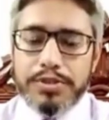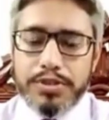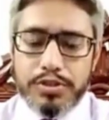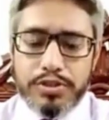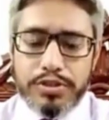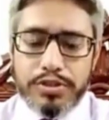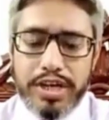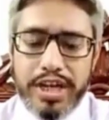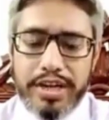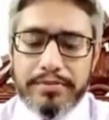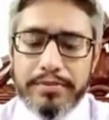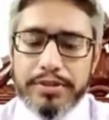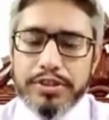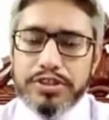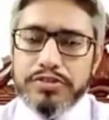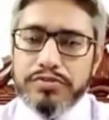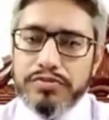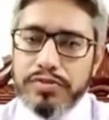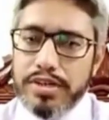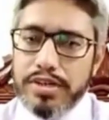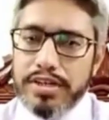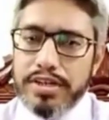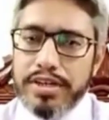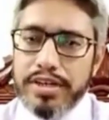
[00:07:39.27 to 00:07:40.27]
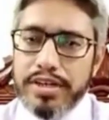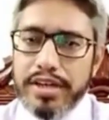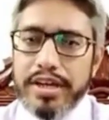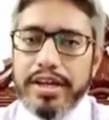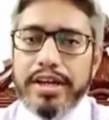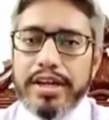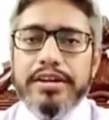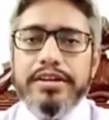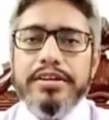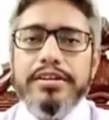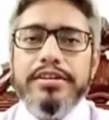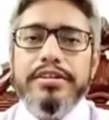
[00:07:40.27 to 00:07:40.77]
Your MS Word
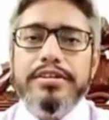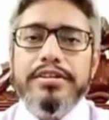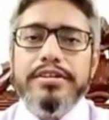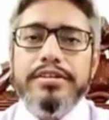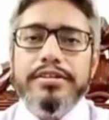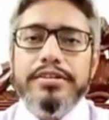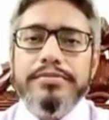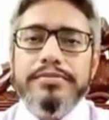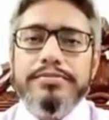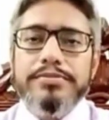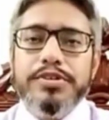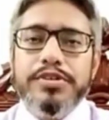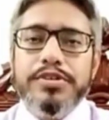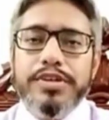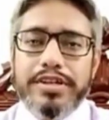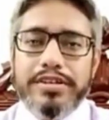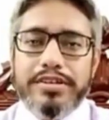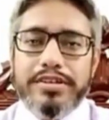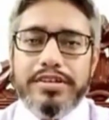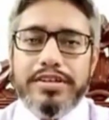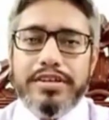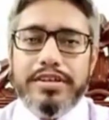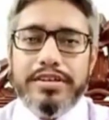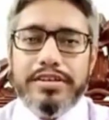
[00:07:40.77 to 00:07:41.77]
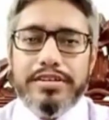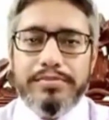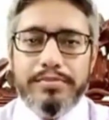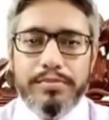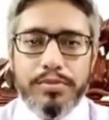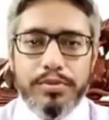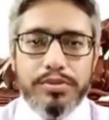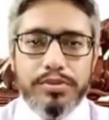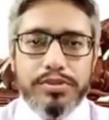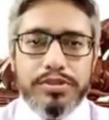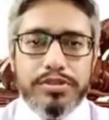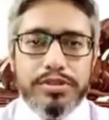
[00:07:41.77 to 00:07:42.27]
and your internet
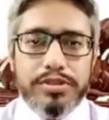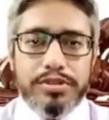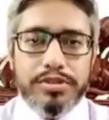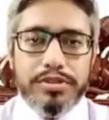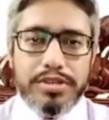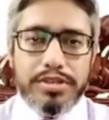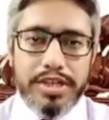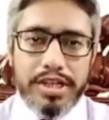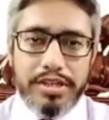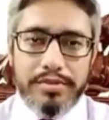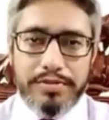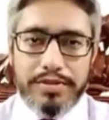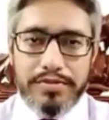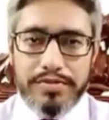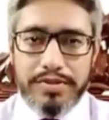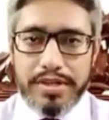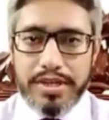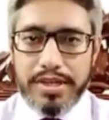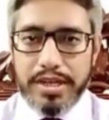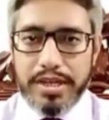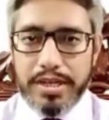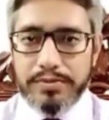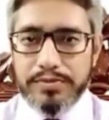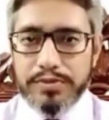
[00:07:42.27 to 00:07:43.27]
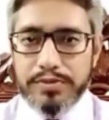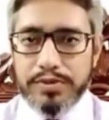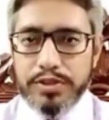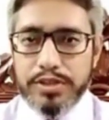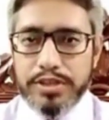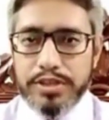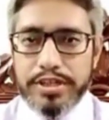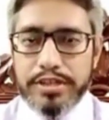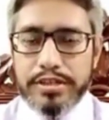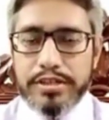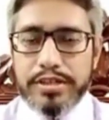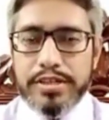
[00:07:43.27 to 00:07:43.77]
both can be very
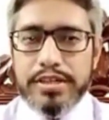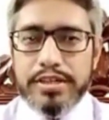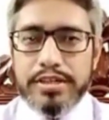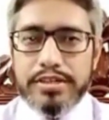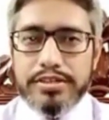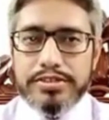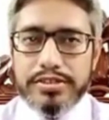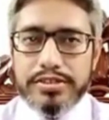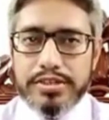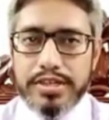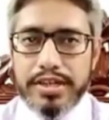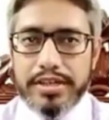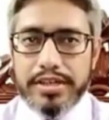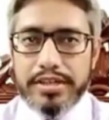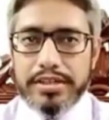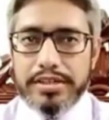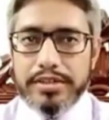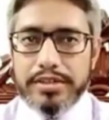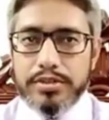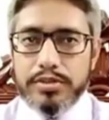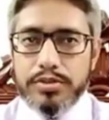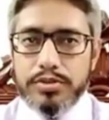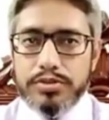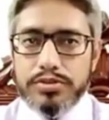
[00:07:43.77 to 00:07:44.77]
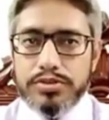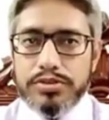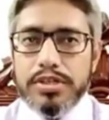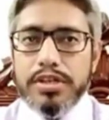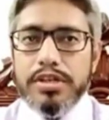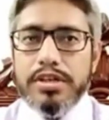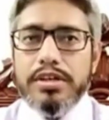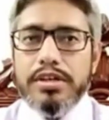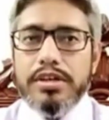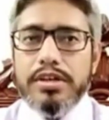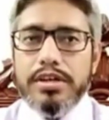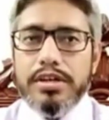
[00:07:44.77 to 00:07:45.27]
helpful in selecting those
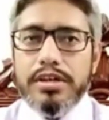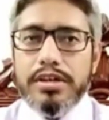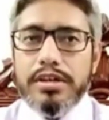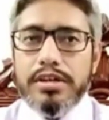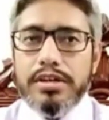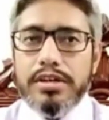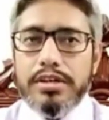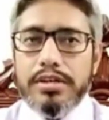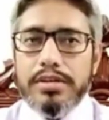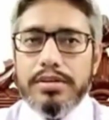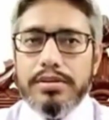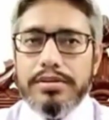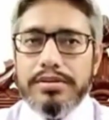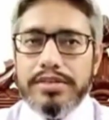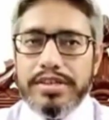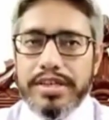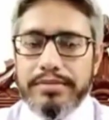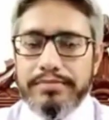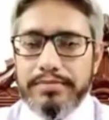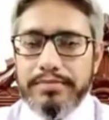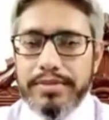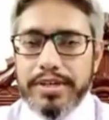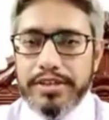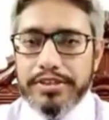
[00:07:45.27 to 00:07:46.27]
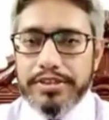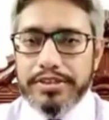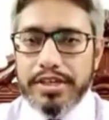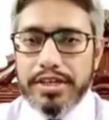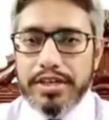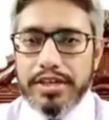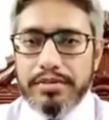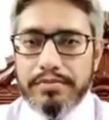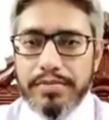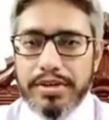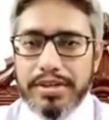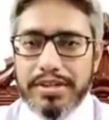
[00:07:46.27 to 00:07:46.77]
templates,
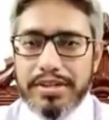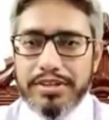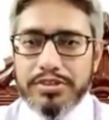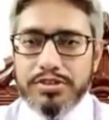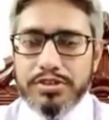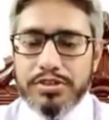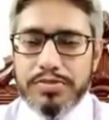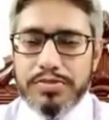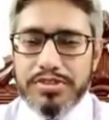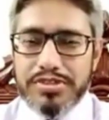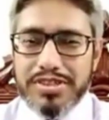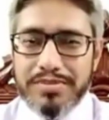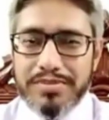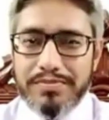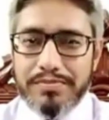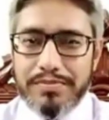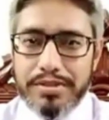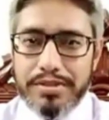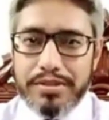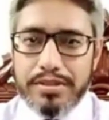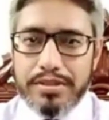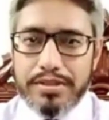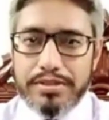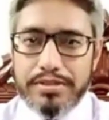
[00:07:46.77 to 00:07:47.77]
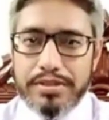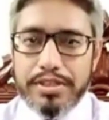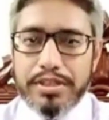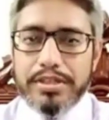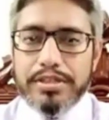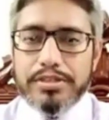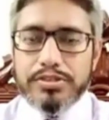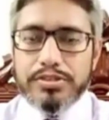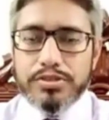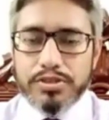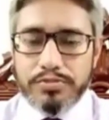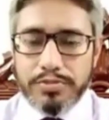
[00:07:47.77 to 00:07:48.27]
but they should be simple,
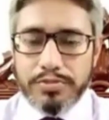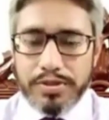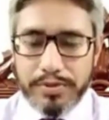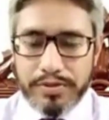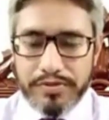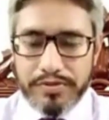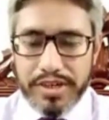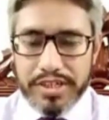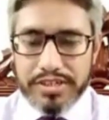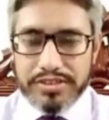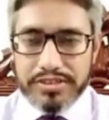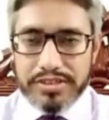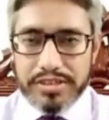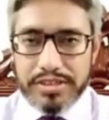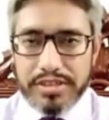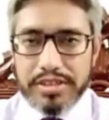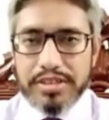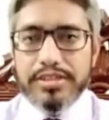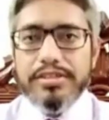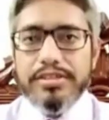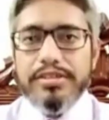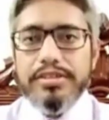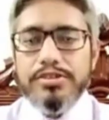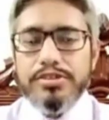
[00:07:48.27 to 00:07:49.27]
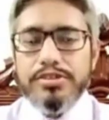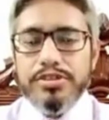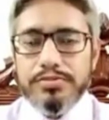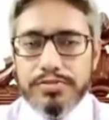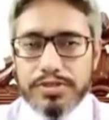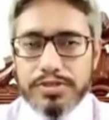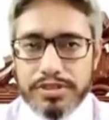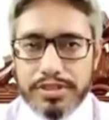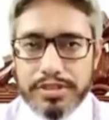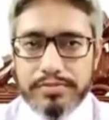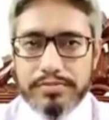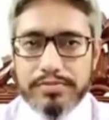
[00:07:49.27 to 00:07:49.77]
they should be professional, they
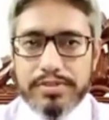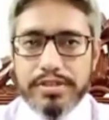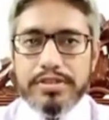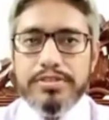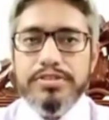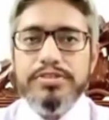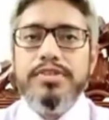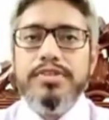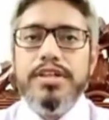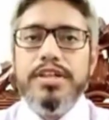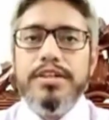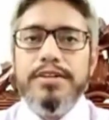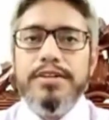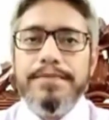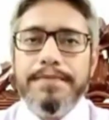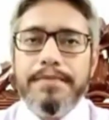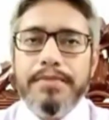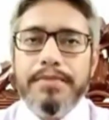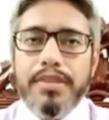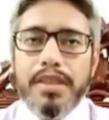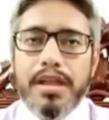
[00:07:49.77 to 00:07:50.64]
should be simple as well.